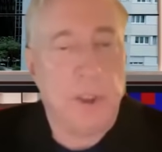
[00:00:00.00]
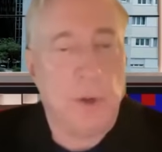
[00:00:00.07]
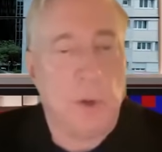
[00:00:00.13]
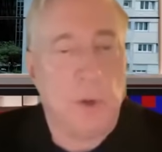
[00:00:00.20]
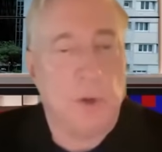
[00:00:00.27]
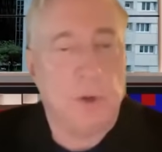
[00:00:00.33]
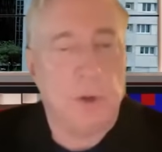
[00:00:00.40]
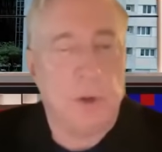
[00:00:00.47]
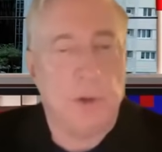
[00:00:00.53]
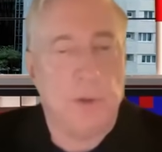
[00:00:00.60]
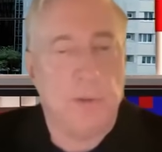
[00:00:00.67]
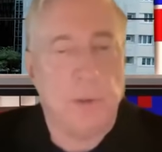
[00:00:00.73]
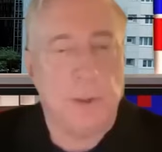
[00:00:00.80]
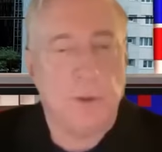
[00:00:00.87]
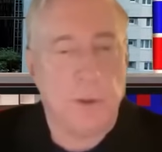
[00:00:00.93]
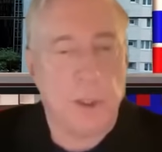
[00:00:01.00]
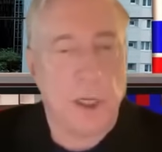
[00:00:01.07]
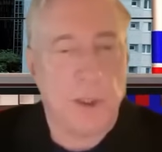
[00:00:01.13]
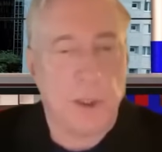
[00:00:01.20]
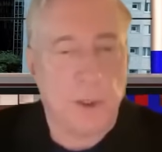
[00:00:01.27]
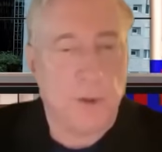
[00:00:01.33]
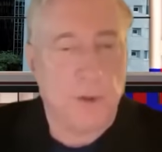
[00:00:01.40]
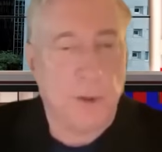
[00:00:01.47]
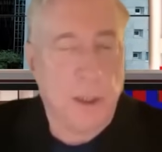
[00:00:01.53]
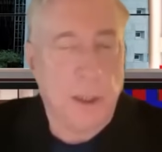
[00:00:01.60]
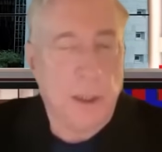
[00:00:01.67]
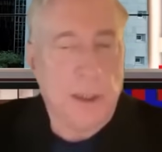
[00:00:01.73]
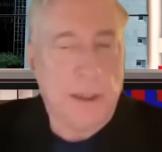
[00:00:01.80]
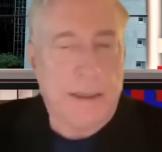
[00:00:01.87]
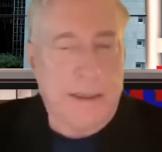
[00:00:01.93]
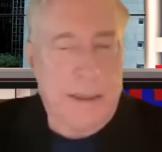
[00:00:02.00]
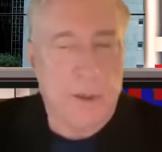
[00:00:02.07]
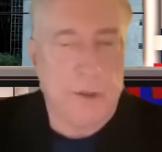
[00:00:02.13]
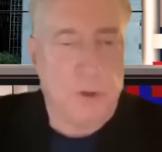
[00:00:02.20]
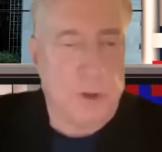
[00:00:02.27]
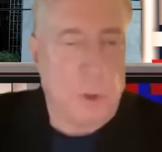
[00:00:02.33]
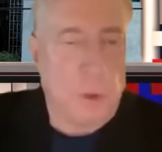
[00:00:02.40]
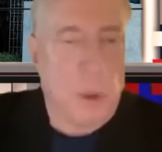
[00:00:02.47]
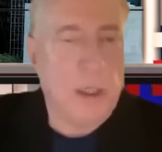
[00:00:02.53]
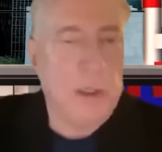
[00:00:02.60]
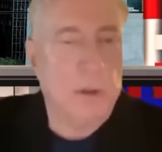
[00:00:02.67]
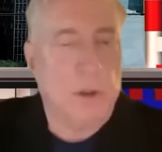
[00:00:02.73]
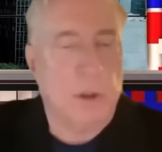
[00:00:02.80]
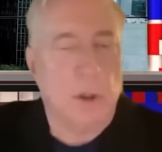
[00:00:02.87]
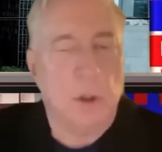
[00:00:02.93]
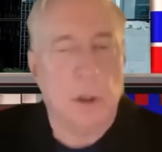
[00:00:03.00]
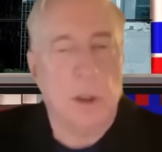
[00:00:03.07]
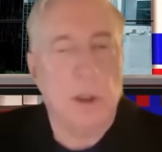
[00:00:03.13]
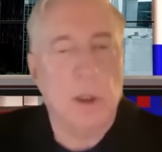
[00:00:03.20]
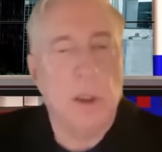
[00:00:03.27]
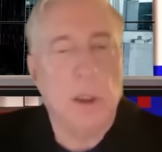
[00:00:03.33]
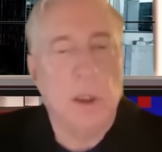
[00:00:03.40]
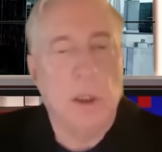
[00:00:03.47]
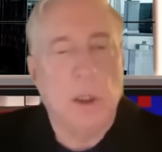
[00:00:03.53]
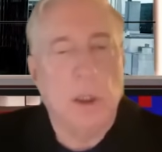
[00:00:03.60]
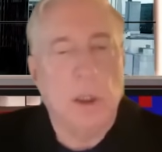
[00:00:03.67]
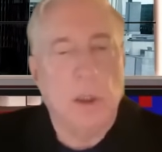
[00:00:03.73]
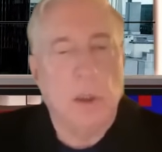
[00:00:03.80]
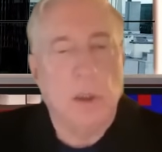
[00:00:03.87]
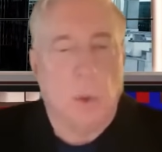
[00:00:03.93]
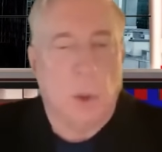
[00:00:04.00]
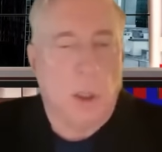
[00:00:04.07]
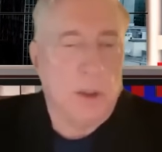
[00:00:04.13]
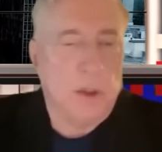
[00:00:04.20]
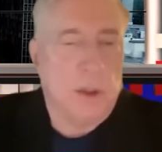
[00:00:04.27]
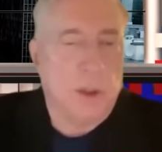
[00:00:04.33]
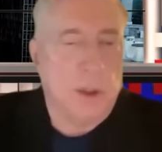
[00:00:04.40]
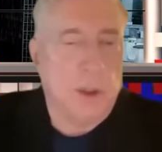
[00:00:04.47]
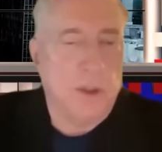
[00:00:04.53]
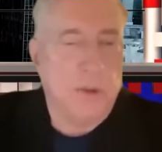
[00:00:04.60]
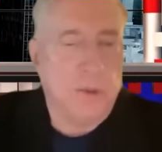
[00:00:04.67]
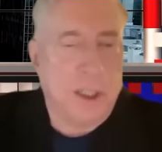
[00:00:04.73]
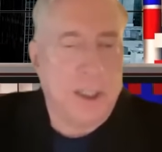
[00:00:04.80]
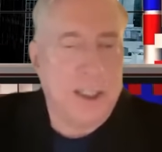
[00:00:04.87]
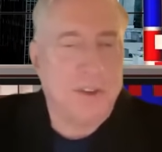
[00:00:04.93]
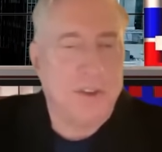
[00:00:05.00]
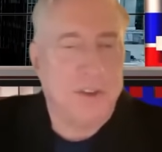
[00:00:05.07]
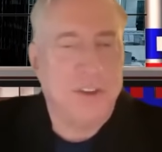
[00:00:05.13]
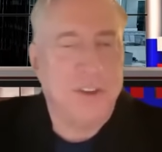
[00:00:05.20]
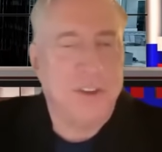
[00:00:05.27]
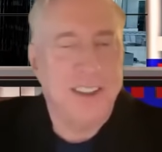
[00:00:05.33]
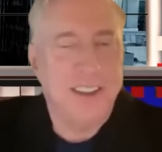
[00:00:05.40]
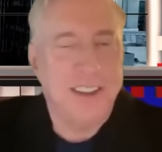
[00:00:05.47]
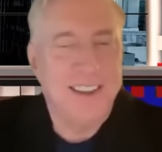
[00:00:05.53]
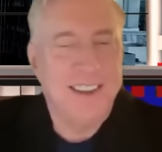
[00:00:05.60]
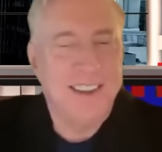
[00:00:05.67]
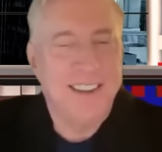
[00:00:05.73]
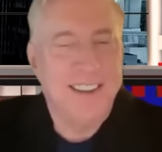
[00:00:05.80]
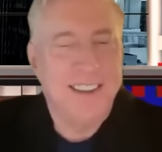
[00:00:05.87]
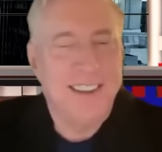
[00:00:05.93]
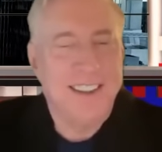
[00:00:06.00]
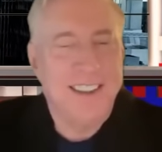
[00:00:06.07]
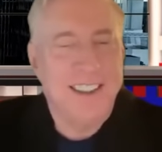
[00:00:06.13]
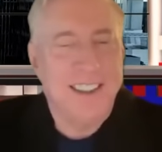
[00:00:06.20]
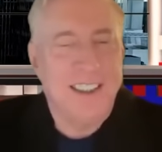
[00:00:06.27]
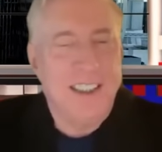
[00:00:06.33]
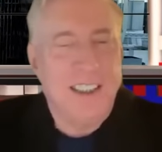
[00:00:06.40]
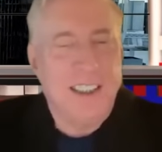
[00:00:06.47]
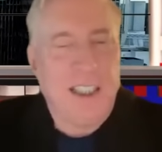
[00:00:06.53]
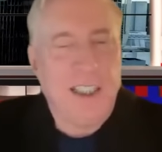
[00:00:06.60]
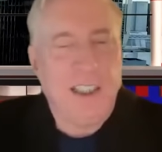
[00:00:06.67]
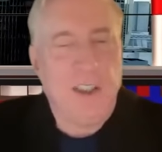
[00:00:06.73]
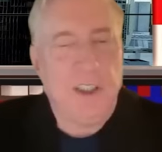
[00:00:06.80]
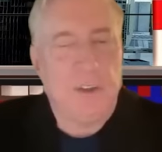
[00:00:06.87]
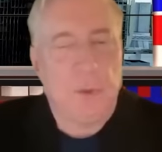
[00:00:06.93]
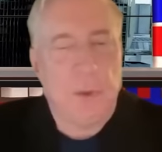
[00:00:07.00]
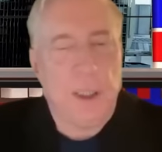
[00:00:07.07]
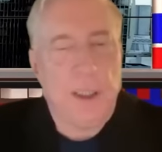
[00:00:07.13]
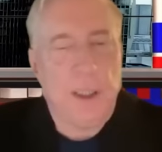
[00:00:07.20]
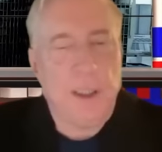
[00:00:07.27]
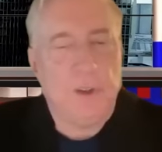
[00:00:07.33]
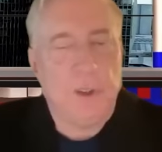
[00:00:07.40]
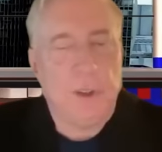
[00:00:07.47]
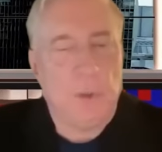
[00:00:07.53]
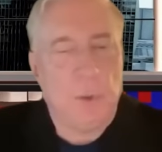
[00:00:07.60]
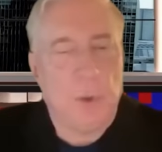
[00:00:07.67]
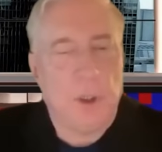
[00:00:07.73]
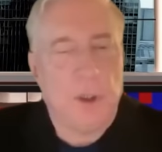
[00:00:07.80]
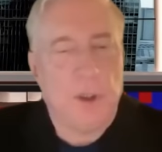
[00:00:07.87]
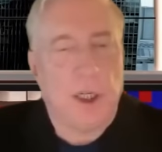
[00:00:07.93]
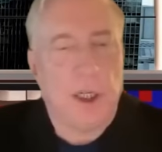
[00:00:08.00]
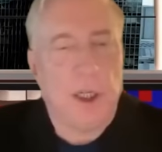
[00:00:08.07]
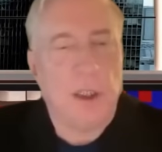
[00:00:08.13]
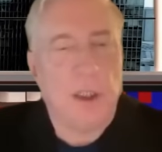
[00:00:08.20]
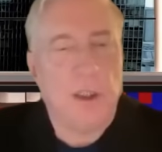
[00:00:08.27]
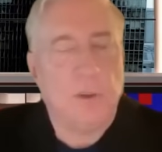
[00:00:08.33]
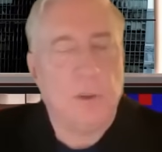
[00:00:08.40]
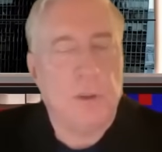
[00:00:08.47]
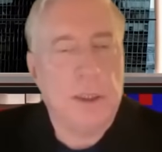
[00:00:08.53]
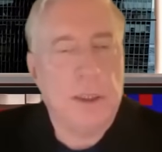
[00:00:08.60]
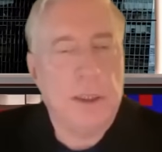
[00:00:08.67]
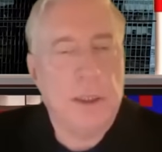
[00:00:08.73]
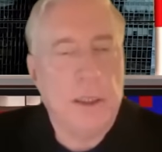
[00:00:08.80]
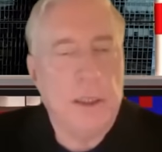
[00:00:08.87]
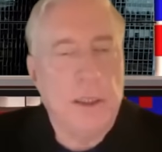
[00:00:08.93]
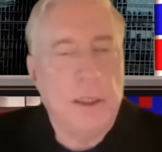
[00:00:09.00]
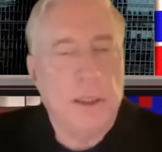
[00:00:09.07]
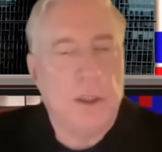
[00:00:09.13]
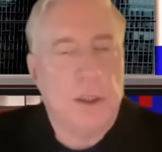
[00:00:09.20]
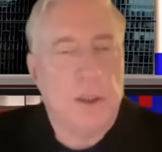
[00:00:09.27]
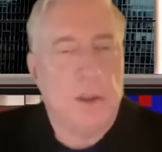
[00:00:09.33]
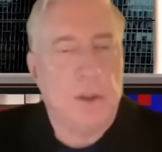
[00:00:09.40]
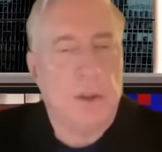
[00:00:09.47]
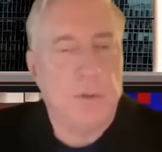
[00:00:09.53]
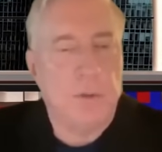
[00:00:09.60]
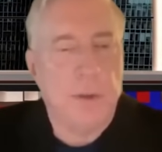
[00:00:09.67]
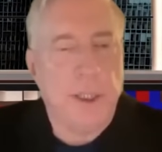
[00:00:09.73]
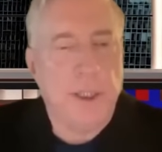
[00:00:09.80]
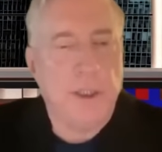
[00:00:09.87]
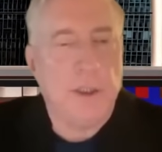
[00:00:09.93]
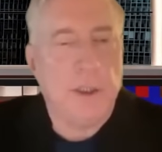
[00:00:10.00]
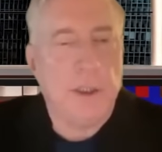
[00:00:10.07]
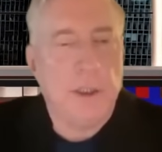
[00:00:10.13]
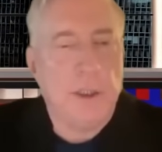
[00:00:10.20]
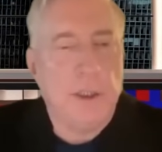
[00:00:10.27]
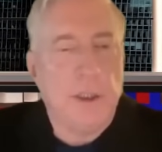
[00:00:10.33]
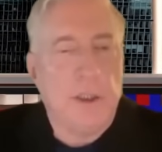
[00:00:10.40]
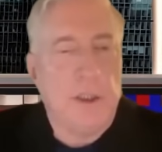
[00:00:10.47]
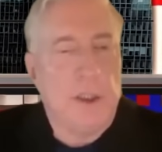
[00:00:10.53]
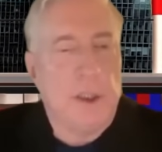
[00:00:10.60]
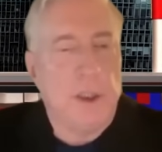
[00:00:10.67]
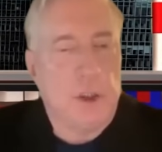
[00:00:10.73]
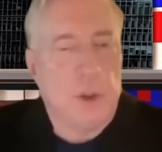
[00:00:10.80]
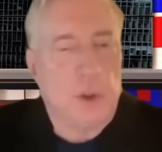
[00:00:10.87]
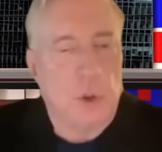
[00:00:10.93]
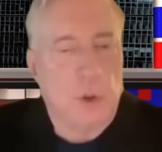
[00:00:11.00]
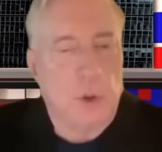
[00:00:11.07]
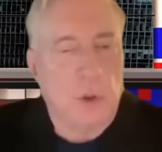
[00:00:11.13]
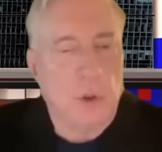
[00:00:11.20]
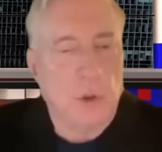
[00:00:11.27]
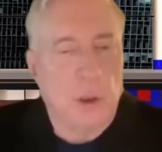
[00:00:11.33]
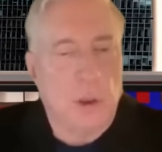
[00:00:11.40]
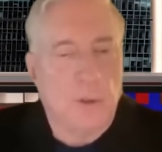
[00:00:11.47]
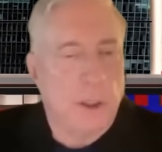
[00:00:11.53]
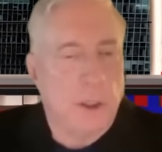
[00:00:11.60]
no alternative to this. Now, here's the wild card. The wild card is us. And the Israelis have worked tirelessly to cultivate control of